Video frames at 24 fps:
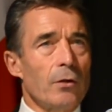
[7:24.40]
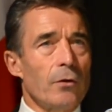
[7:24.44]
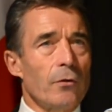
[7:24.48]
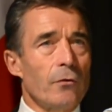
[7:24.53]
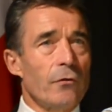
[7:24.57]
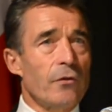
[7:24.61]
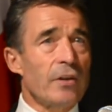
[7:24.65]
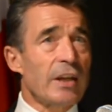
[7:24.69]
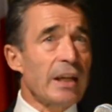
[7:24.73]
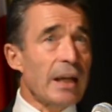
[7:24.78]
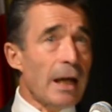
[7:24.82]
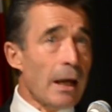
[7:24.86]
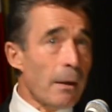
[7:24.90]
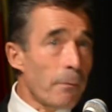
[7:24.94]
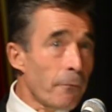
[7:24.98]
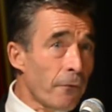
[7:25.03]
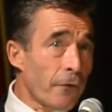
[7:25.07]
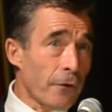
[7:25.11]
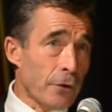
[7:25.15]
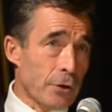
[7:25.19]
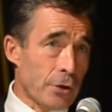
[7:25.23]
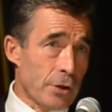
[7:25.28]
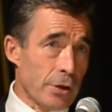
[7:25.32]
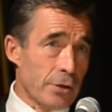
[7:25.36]
The
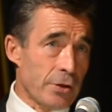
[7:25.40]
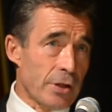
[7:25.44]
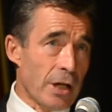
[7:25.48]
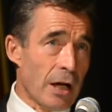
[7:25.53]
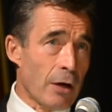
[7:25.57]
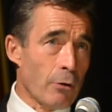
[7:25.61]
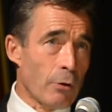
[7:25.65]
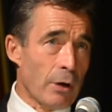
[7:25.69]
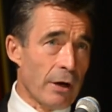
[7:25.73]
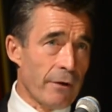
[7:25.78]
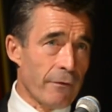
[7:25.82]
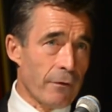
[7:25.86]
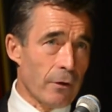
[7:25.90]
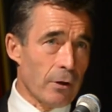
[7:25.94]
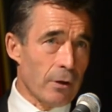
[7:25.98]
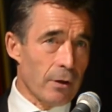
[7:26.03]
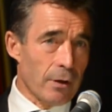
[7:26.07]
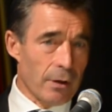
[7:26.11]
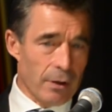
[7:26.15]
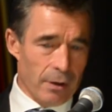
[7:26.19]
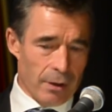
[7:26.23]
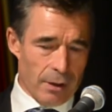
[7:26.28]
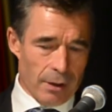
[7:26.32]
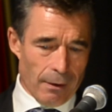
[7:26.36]
emphasis, however,
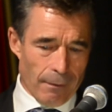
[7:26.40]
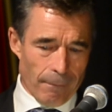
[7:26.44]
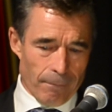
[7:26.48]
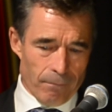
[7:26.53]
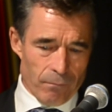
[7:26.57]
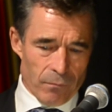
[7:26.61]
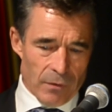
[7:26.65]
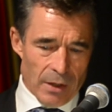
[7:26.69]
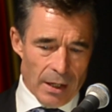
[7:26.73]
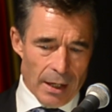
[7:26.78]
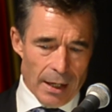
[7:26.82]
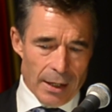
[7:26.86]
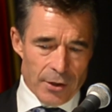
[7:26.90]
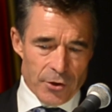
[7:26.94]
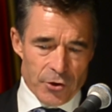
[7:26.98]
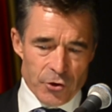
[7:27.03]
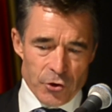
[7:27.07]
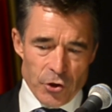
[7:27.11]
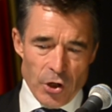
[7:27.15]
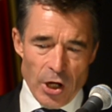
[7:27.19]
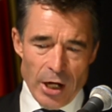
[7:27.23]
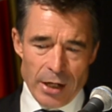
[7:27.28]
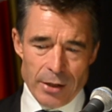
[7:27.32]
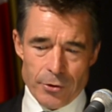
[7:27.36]
has
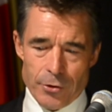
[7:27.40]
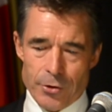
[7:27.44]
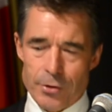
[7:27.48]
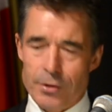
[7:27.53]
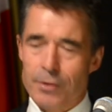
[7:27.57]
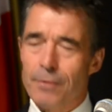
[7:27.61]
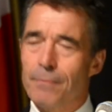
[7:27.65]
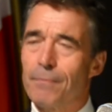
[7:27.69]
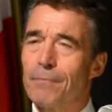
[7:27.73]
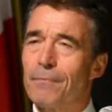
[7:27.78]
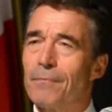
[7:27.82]
changed.